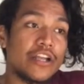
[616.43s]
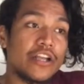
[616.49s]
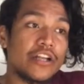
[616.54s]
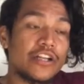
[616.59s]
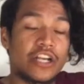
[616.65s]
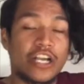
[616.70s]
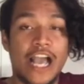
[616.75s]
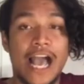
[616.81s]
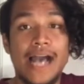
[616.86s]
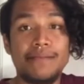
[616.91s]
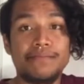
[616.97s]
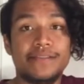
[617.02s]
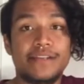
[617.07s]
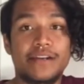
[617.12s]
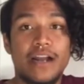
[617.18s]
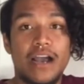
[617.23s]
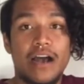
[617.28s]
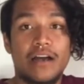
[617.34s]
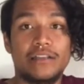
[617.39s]
the cops
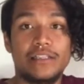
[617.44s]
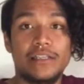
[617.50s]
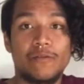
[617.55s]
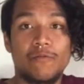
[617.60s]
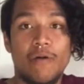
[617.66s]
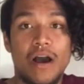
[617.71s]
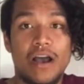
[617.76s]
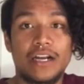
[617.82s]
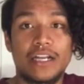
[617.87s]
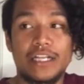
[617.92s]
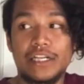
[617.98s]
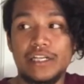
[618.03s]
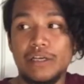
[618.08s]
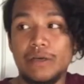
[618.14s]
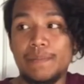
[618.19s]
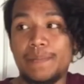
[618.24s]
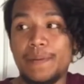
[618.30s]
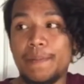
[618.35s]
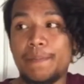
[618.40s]
are not only wanting
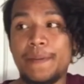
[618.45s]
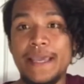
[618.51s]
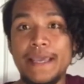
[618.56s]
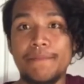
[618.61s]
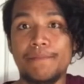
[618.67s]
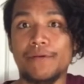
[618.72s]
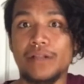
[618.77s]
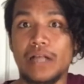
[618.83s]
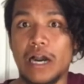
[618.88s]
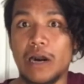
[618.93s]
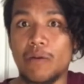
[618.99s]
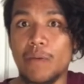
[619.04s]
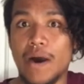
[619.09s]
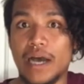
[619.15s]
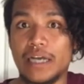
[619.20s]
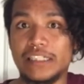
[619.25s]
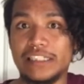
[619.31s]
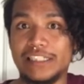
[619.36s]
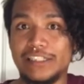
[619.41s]
you, but people are
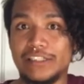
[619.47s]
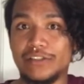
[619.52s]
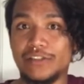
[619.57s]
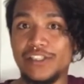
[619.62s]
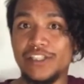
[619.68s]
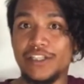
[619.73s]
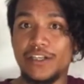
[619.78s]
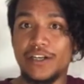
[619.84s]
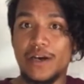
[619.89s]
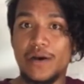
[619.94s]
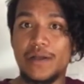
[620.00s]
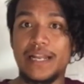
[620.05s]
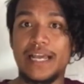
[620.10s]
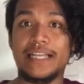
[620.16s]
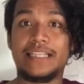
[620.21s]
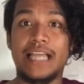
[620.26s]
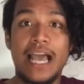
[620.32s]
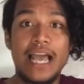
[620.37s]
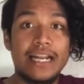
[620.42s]
wanting you, you know?
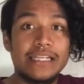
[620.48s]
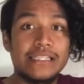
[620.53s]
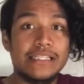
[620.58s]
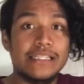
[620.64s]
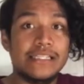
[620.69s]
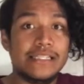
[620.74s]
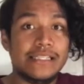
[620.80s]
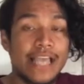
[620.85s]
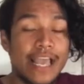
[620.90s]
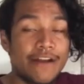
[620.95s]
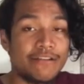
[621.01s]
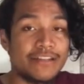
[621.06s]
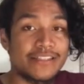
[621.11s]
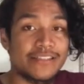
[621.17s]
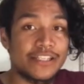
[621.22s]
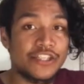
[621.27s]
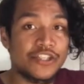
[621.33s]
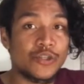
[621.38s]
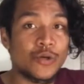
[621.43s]
Like, that is a scary
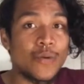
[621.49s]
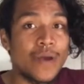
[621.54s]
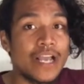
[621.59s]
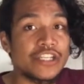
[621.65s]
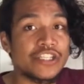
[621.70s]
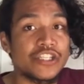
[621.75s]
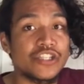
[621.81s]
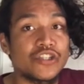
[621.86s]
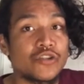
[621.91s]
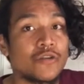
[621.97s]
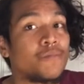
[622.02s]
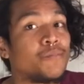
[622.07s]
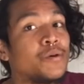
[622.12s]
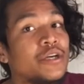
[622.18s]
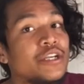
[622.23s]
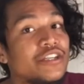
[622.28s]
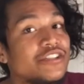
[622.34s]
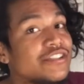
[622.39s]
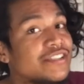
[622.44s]
situation to
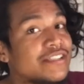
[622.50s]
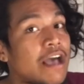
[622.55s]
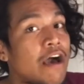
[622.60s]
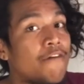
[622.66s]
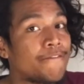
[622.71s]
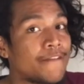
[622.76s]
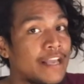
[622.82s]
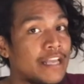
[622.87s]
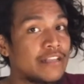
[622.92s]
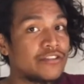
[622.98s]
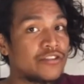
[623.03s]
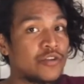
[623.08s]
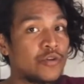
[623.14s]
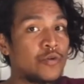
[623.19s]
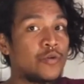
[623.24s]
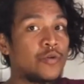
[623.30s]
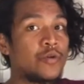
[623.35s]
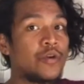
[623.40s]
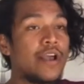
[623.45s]
put yourself
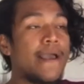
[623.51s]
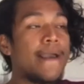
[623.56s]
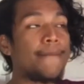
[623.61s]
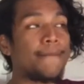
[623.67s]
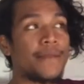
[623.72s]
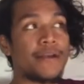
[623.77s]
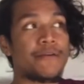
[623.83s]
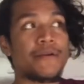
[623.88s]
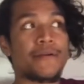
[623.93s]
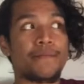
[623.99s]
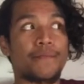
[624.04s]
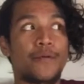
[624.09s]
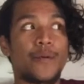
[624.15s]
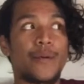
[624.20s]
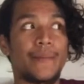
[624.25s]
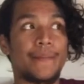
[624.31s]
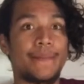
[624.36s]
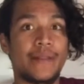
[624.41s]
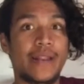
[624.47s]
into. Period,
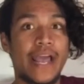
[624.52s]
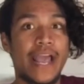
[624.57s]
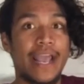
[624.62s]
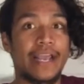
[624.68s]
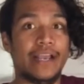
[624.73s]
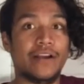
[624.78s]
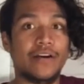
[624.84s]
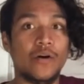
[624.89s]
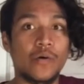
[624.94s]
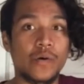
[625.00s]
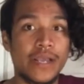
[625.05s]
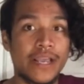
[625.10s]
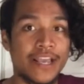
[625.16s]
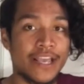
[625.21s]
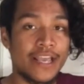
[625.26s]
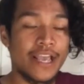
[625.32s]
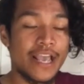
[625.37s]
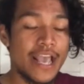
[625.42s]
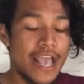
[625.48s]
point blank,
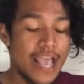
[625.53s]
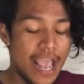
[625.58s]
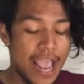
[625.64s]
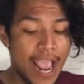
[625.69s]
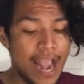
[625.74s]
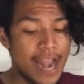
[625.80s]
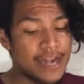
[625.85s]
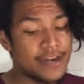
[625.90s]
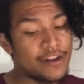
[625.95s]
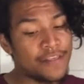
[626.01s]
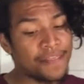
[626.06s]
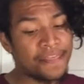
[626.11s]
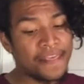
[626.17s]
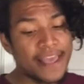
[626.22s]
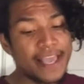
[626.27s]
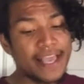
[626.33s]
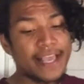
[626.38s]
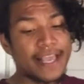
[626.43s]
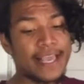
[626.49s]
okay? And the
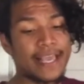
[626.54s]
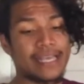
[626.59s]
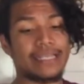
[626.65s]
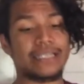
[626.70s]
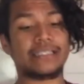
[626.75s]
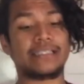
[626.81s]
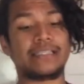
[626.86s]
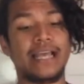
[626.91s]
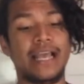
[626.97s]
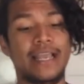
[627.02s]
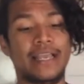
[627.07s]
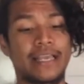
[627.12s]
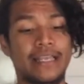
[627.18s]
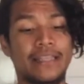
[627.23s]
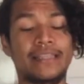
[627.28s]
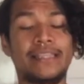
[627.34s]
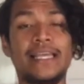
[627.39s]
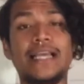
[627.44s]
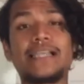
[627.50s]
thing is, like,
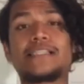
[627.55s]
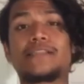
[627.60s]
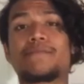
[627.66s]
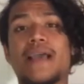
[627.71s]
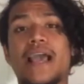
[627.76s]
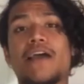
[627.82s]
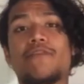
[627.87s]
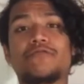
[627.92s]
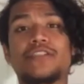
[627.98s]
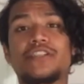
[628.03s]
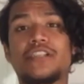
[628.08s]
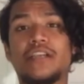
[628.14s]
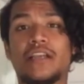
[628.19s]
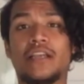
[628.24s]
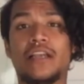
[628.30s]
this man was